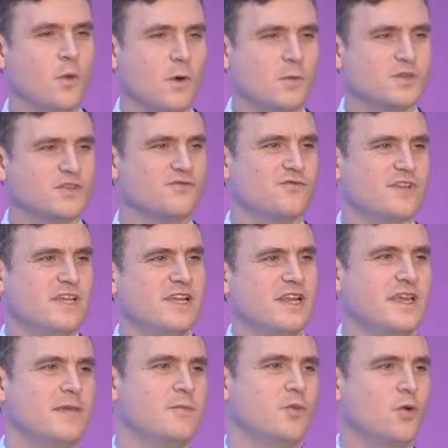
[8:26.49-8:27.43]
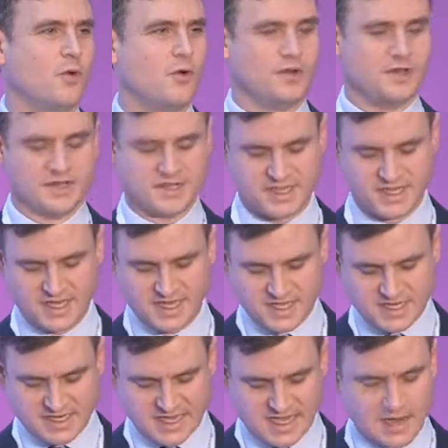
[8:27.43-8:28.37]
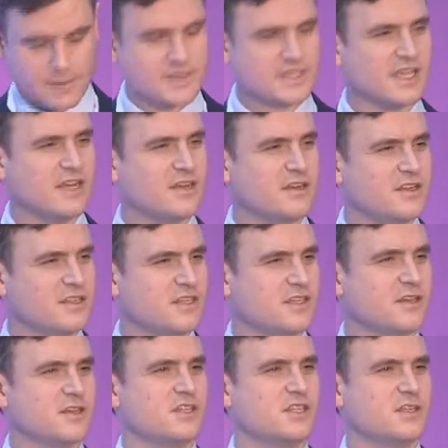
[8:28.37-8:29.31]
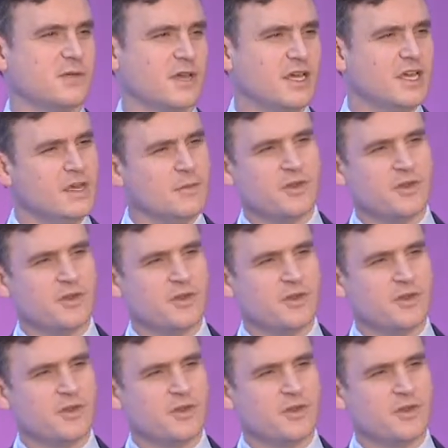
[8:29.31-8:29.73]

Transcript: what was really important to Highways England as a customer,